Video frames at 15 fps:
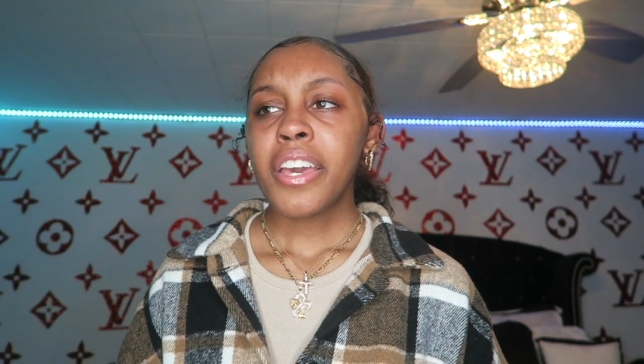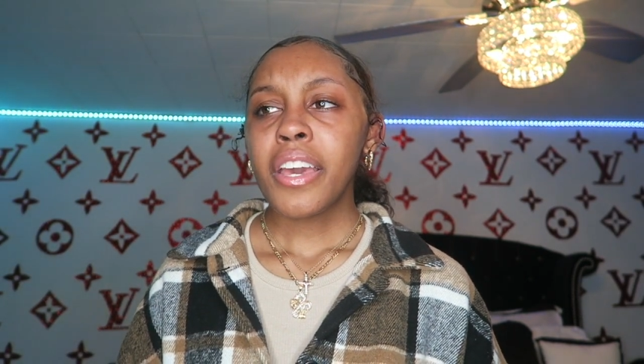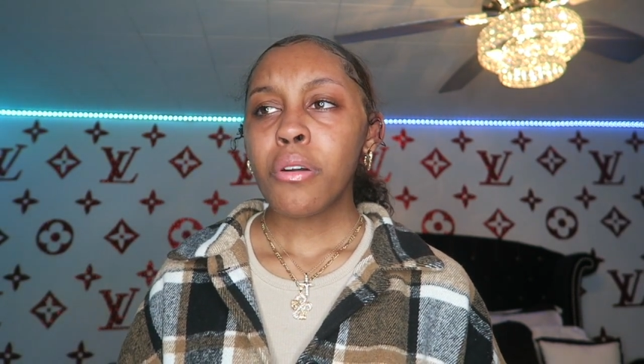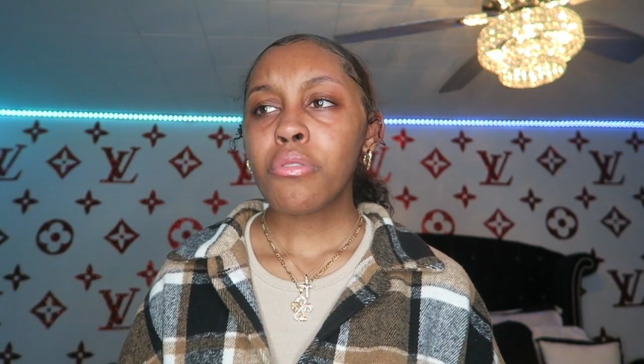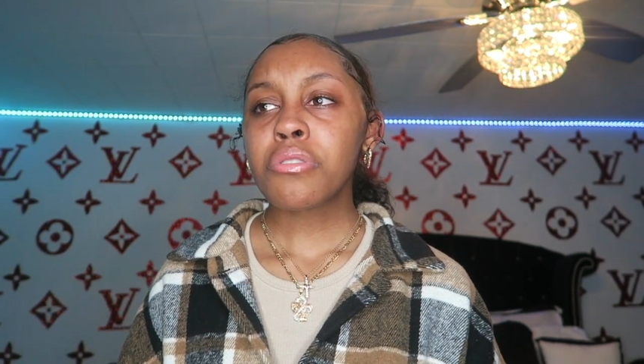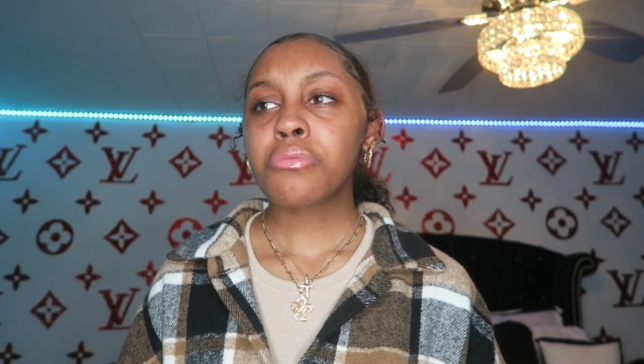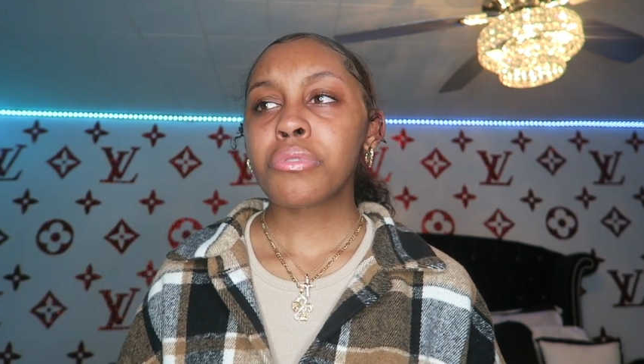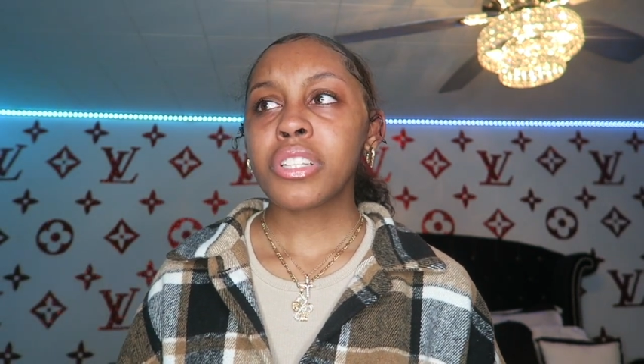
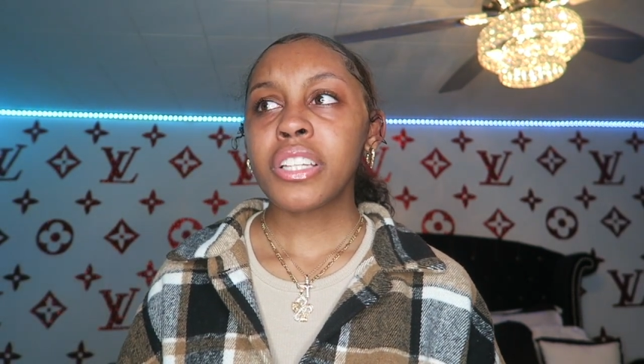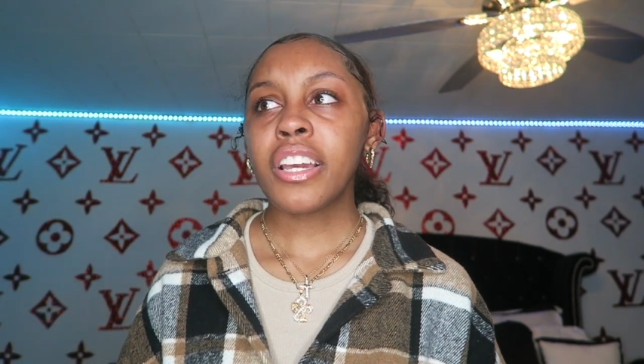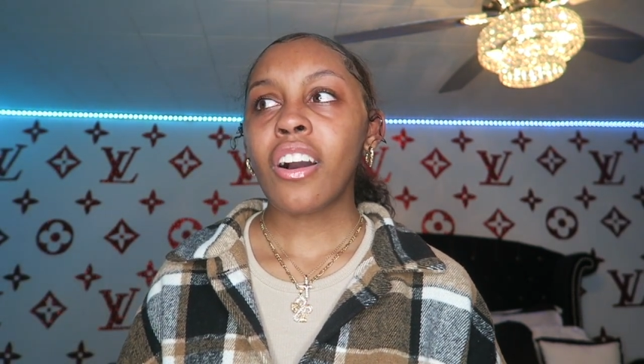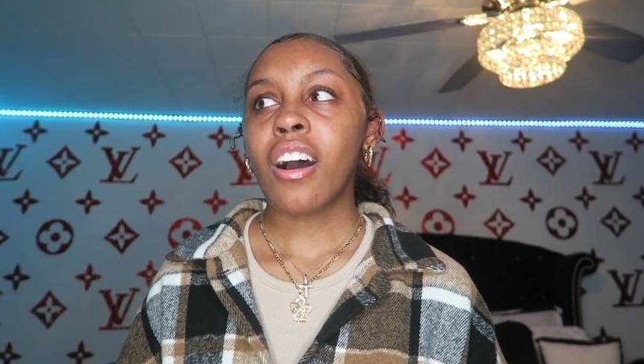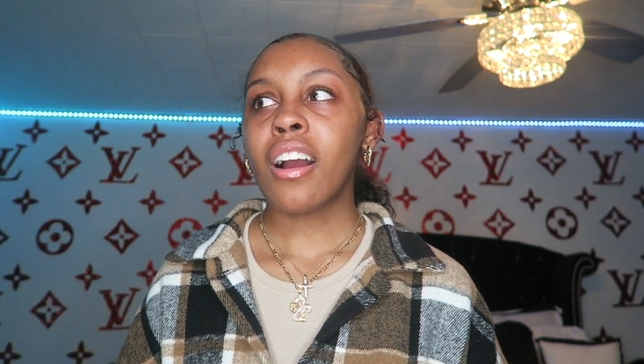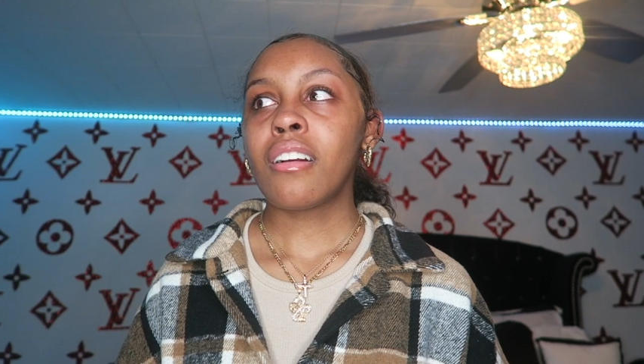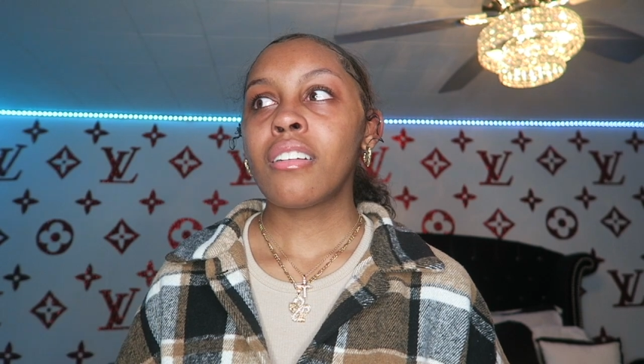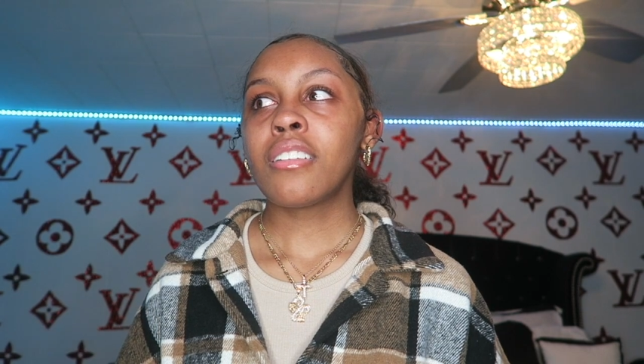It was really
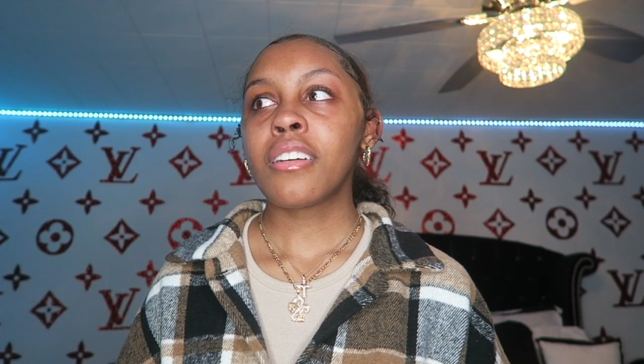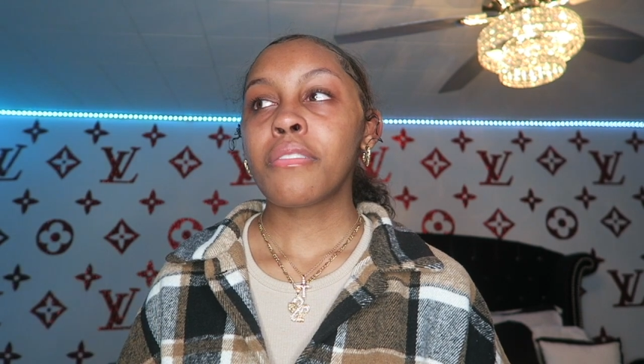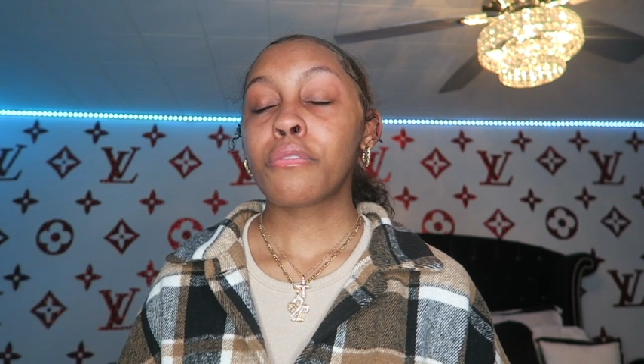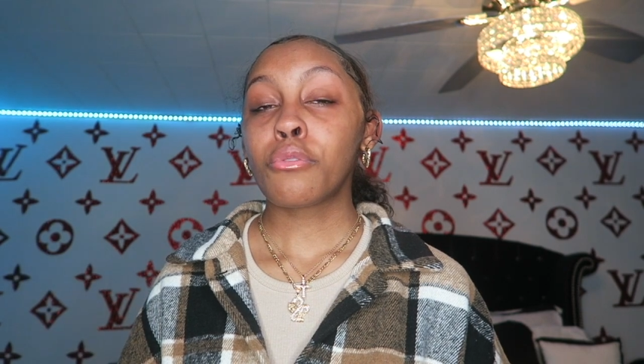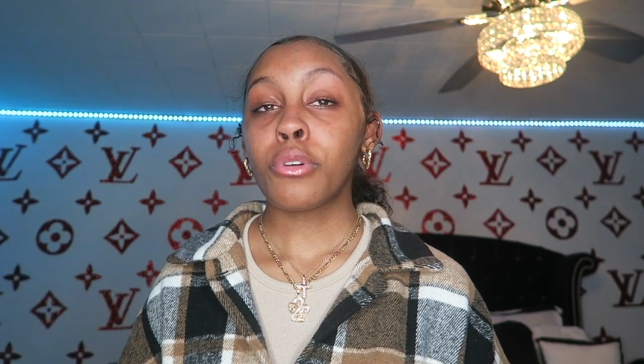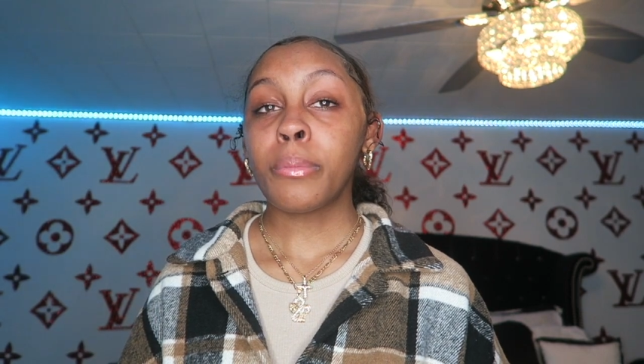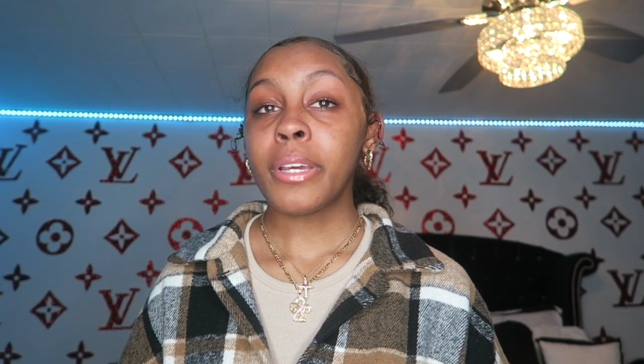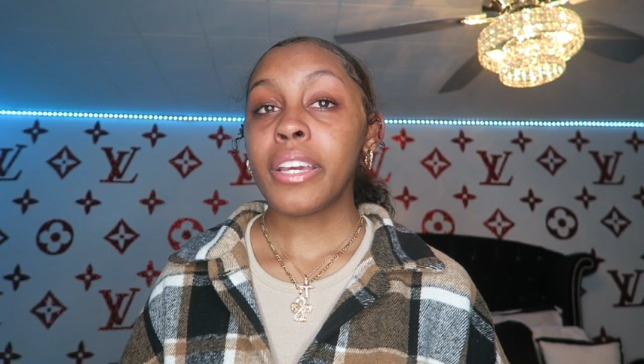hard
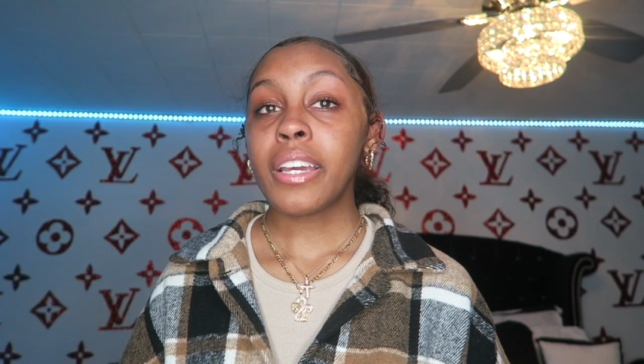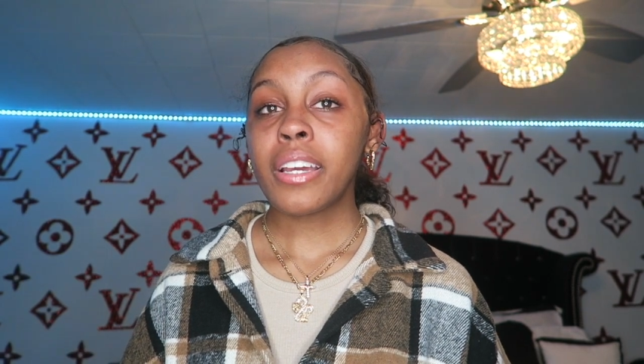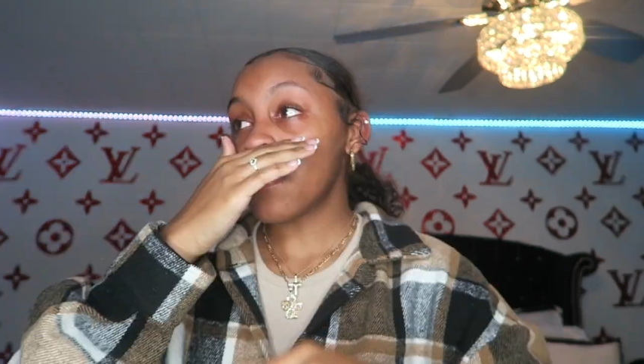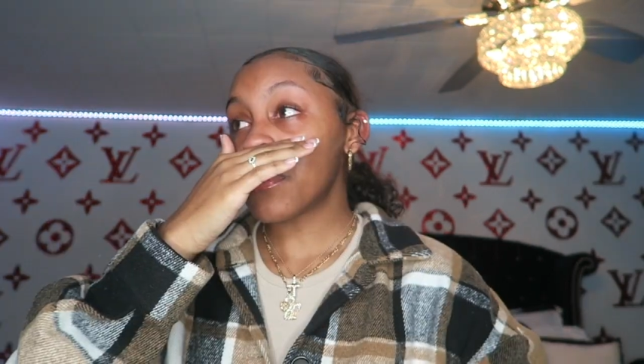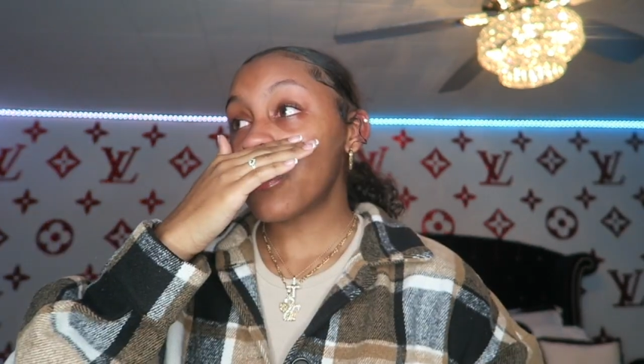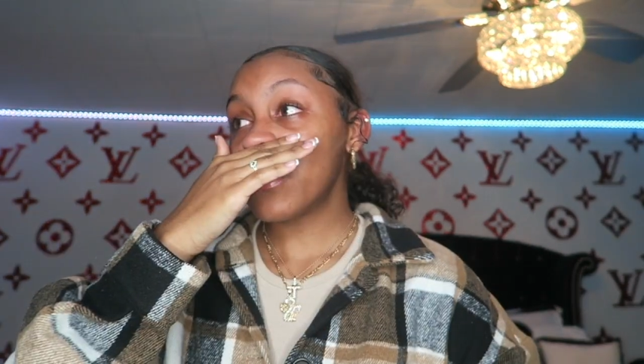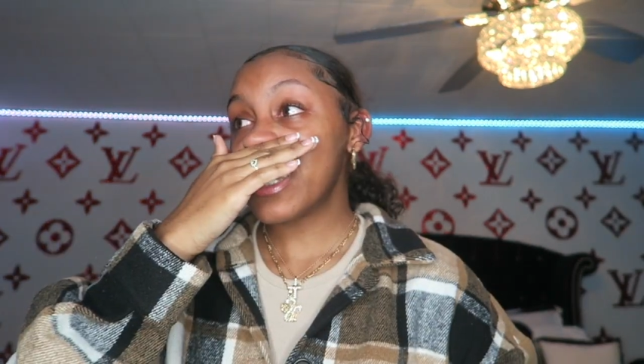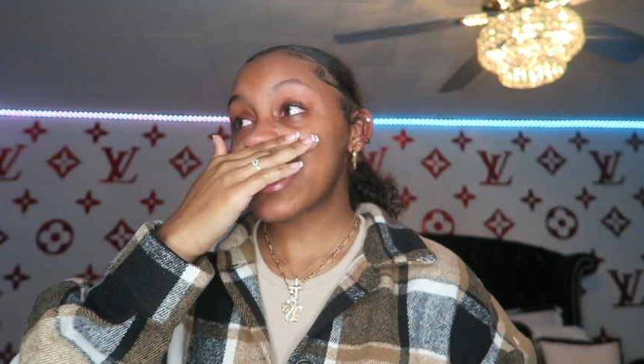for me. A
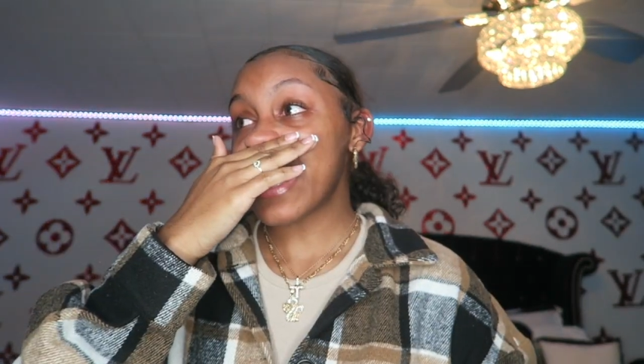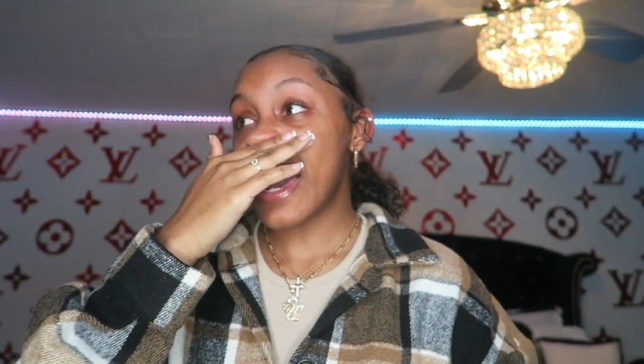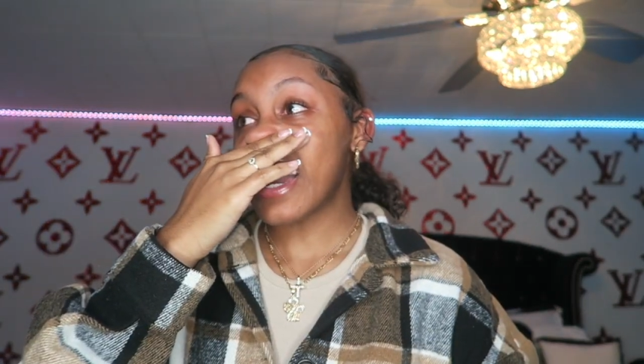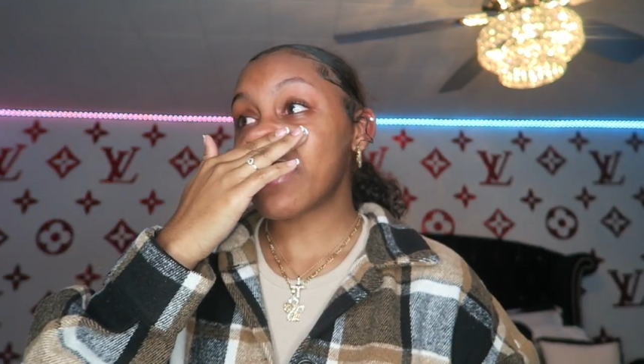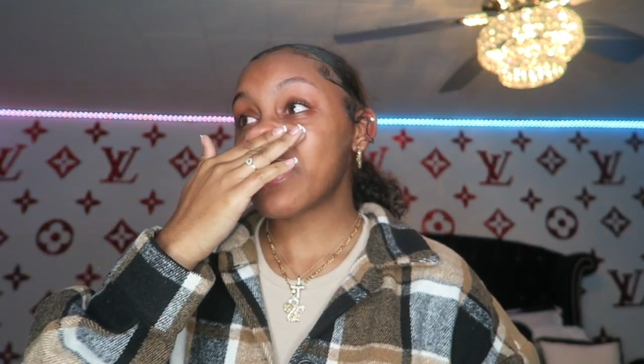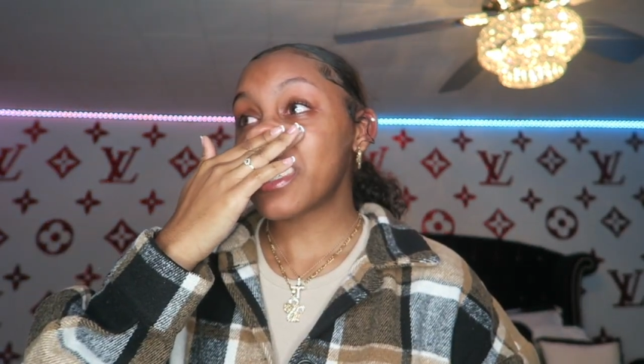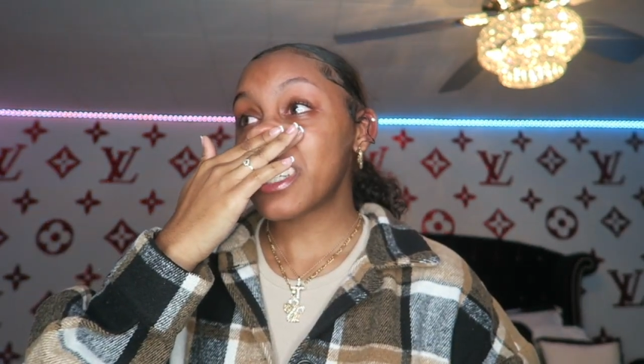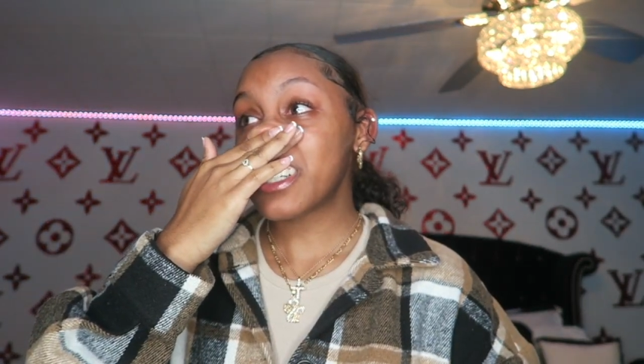couple weeks
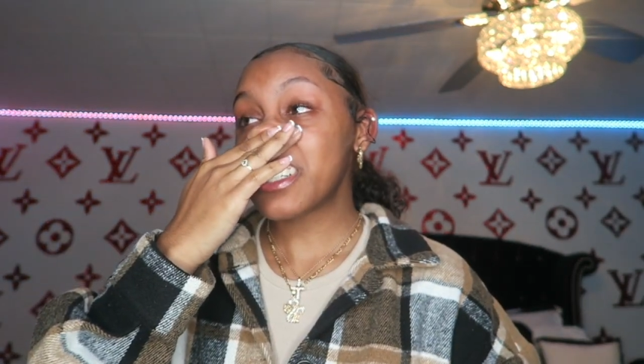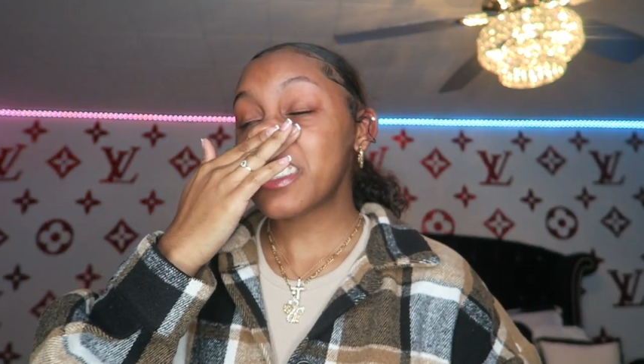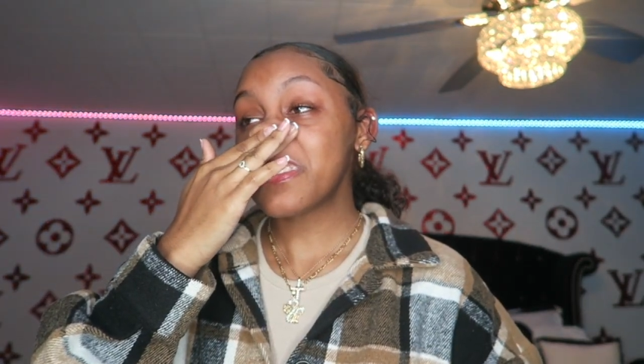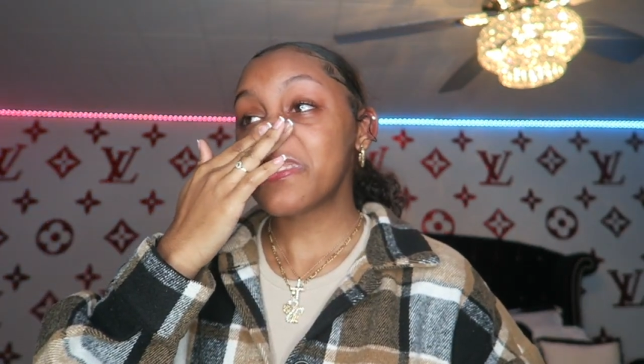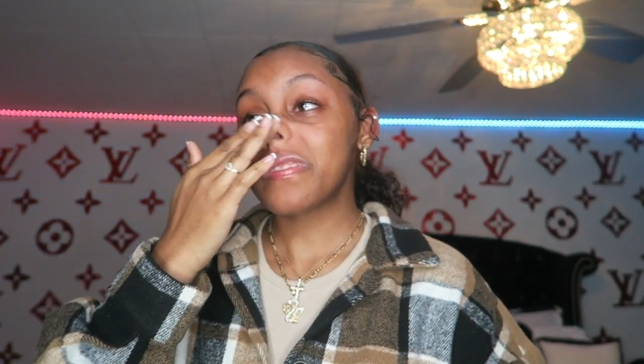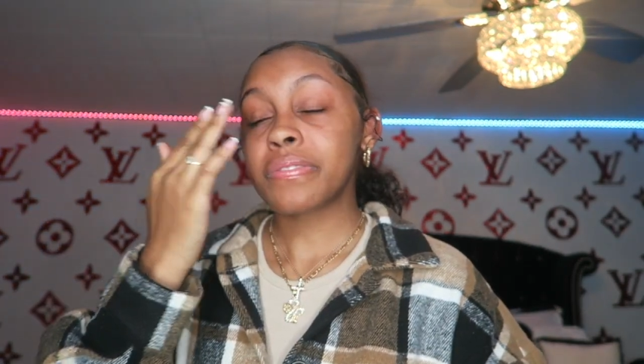after,